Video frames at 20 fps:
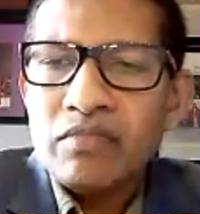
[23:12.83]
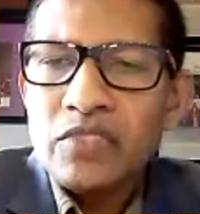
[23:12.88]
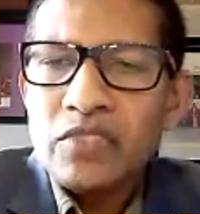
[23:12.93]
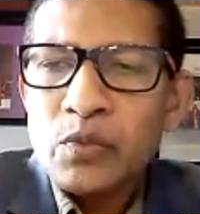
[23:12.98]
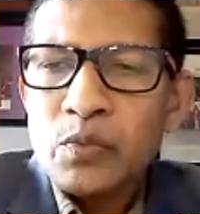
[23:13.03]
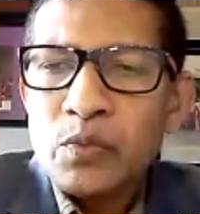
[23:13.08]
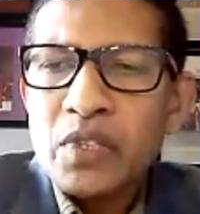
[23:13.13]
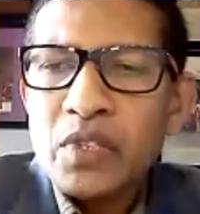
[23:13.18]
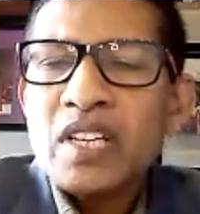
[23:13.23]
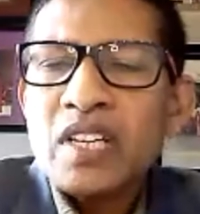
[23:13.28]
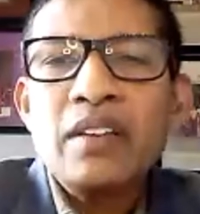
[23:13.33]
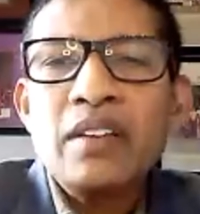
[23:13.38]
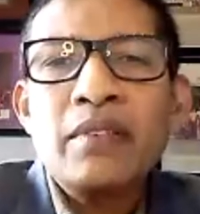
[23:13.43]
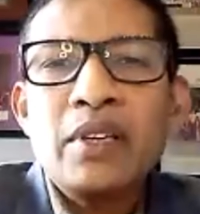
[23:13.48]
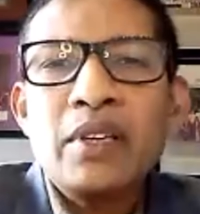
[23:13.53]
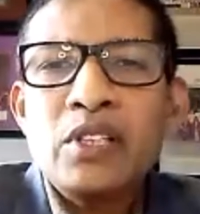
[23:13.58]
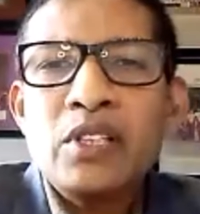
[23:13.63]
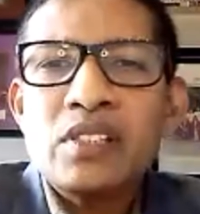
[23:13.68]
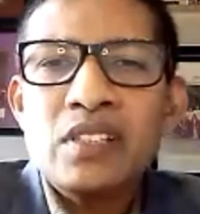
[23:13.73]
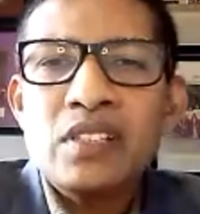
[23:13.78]
especially
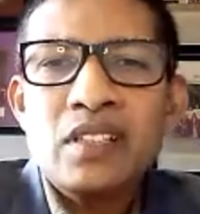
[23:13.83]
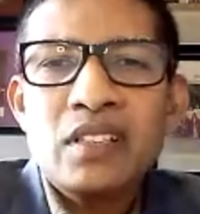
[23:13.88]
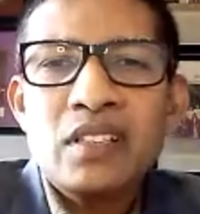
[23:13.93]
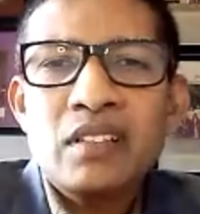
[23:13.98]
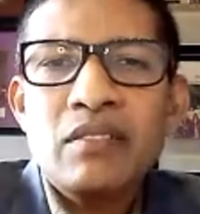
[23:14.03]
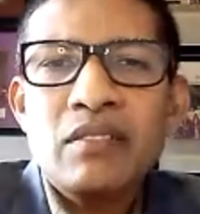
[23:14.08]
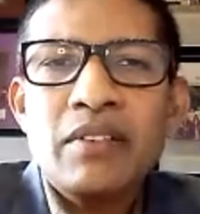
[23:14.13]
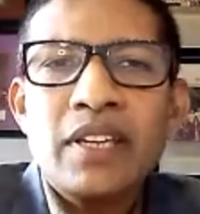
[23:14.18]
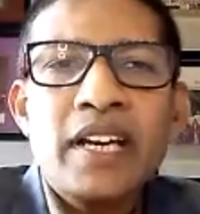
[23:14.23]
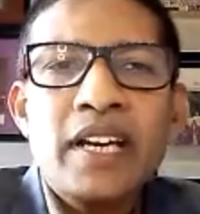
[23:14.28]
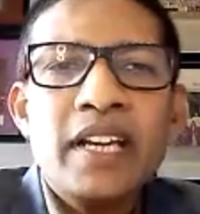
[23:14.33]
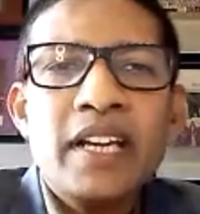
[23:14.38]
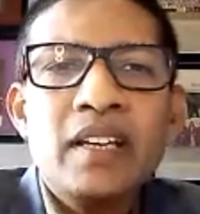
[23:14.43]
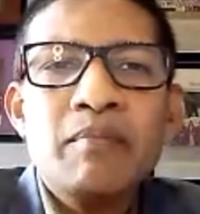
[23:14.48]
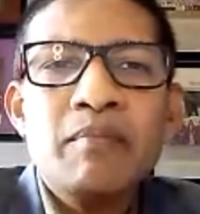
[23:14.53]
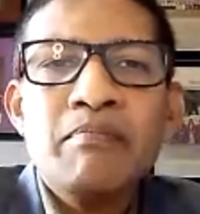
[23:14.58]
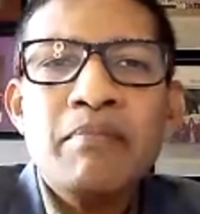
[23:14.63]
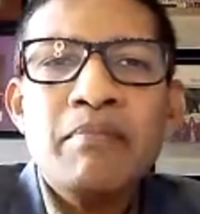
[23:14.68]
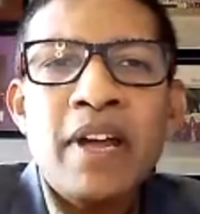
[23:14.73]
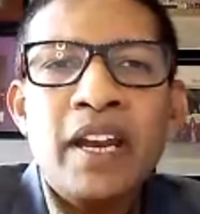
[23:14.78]
because uh, we are in a
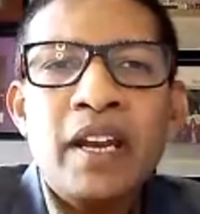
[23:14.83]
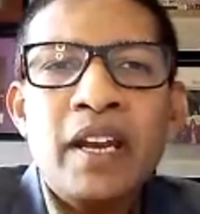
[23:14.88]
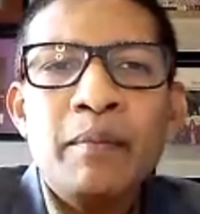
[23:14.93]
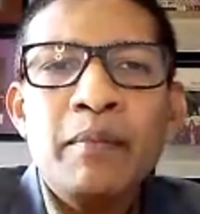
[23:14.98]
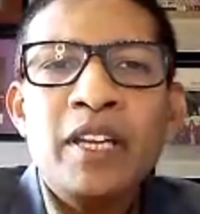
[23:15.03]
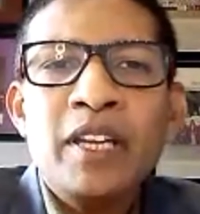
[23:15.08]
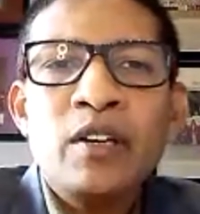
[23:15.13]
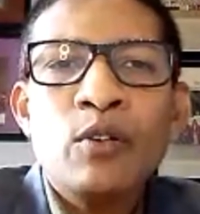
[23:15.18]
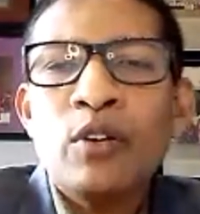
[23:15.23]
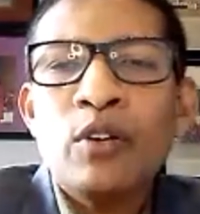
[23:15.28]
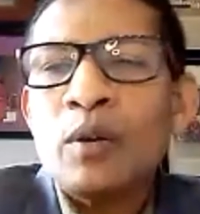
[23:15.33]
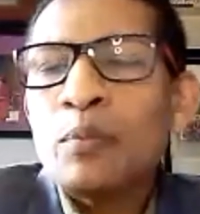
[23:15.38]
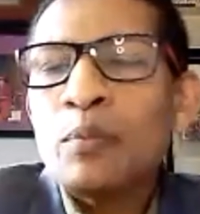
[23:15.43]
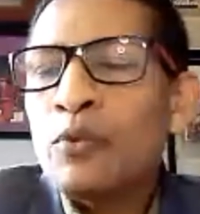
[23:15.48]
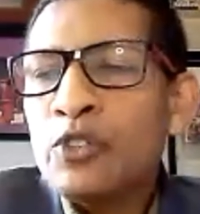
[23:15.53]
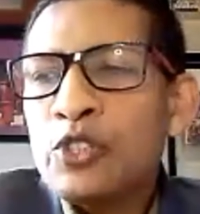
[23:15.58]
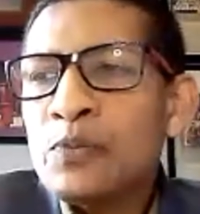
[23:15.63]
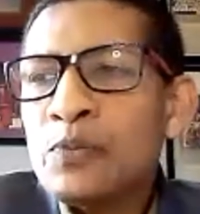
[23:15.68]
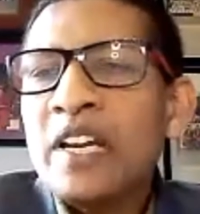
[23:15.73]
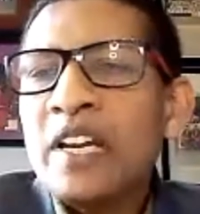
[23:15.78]
pandemic or a
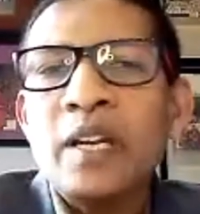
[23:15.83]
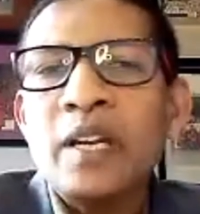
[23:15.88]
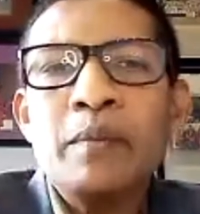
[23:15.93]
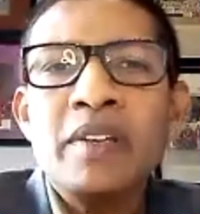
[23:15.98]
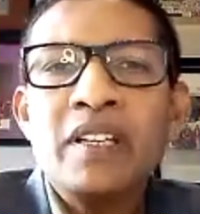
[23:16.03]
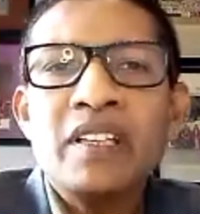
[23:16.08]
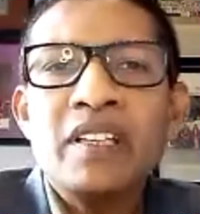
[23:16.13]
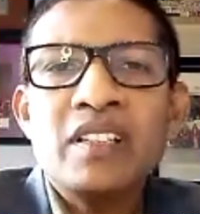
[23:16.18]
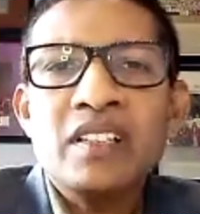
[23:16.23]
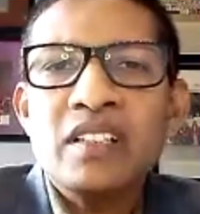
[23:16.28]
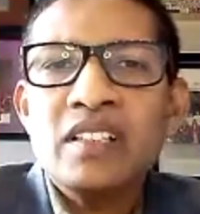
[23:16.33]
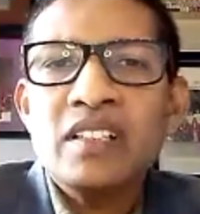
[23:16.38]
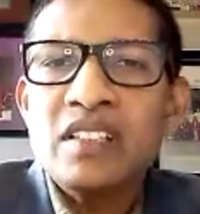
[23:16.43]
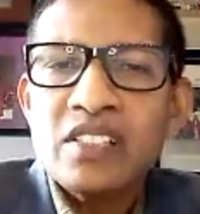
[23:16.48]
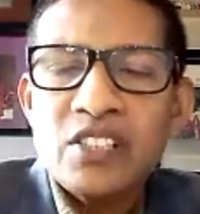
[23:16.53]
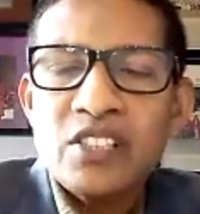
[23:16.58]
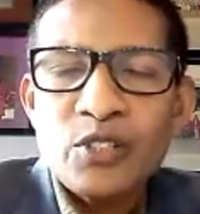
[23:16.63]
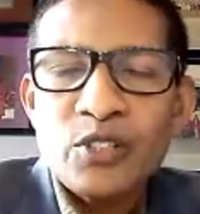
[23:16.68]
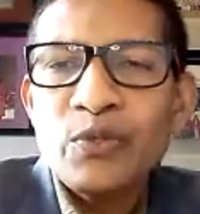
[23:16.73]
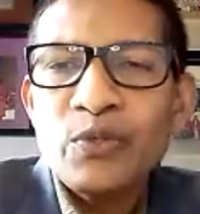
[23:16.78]
post-pandemic
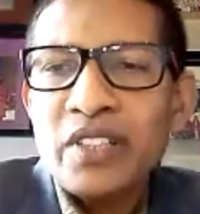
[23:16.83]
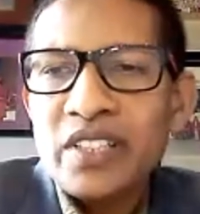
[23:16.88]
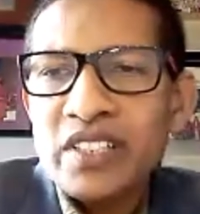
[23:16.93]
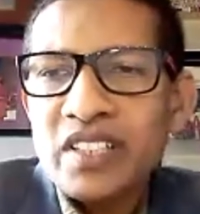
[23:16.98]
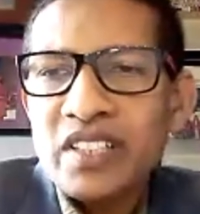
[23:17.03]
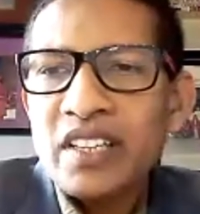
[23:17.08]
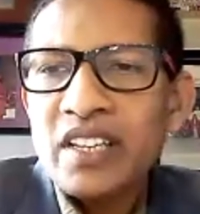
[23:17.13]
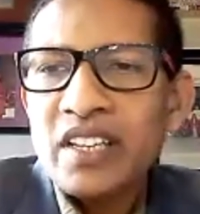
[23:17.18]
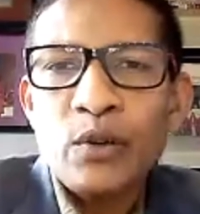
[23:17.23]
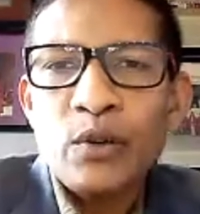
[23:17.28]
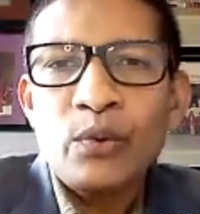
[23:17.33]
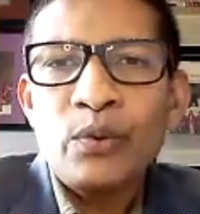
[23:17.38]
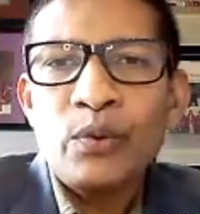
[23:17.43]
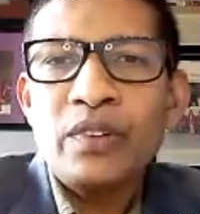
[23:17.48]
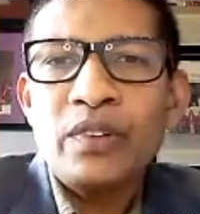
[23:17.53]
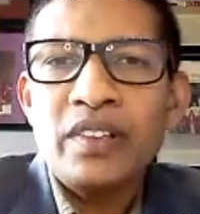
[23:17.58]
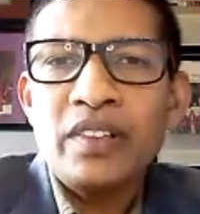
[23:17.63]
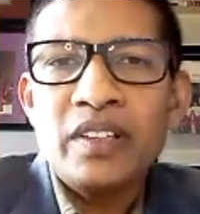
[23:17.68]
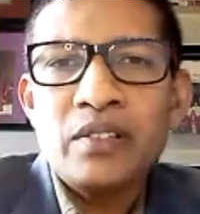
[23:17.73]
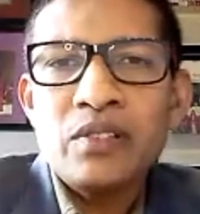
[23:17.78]
situation now,
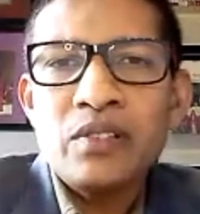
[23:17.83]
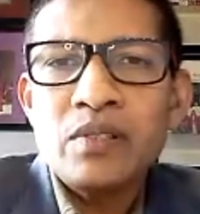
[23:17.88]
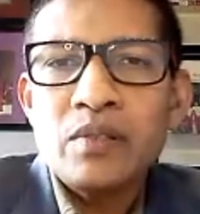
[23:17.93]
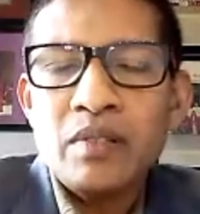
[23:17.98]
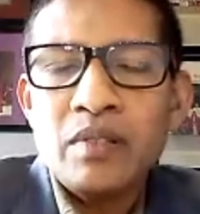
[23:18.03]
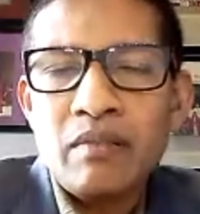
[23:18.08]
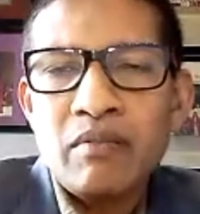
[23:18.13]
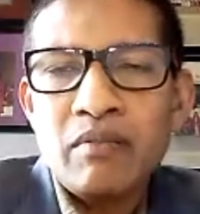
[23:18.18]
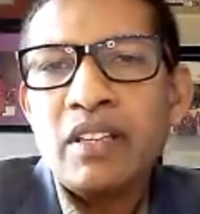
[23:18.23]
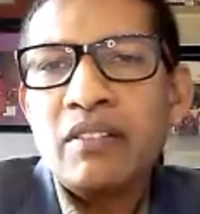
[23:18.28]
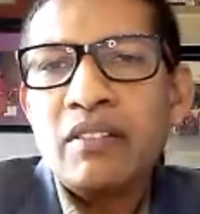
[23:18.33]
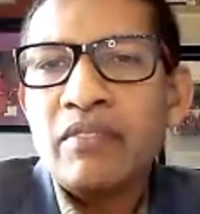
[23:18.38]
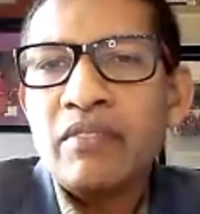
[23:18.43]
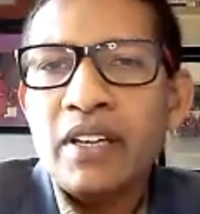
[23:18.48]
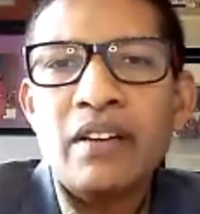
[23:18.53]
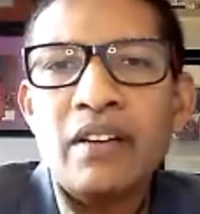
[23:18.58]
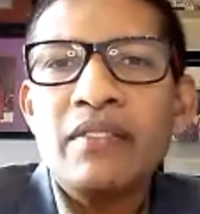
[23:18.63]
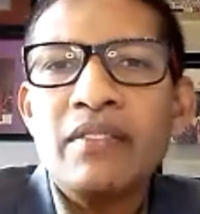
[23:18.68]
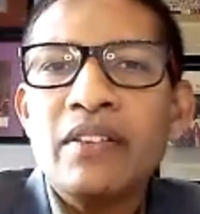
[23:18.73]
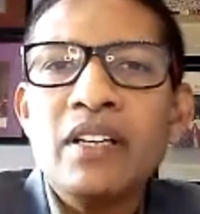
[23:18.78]
yeah.
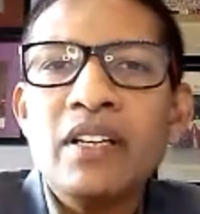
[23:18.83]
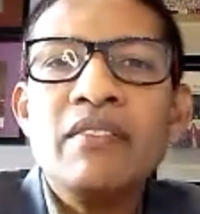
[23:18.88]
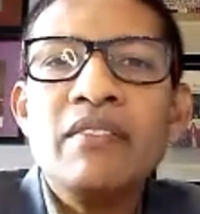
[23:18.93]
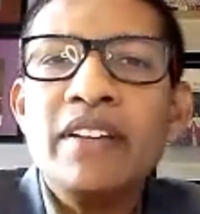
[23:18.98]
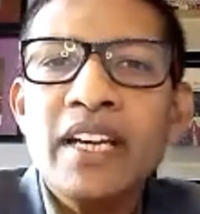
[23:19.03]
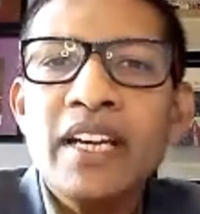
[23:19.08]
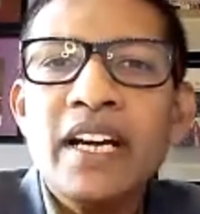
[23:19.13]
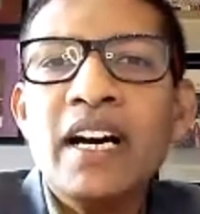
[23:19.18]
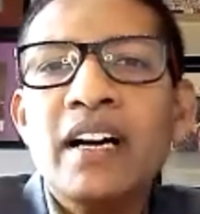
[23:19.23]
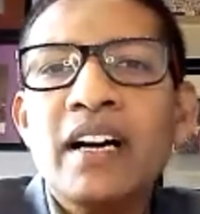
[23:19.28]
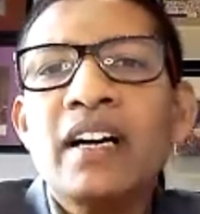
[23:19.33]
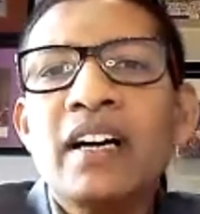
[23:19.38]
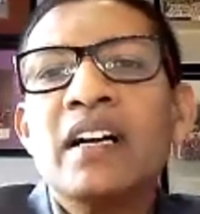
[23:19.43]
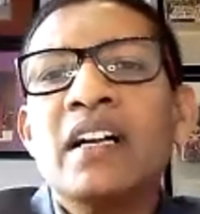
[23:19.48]
wherever we are.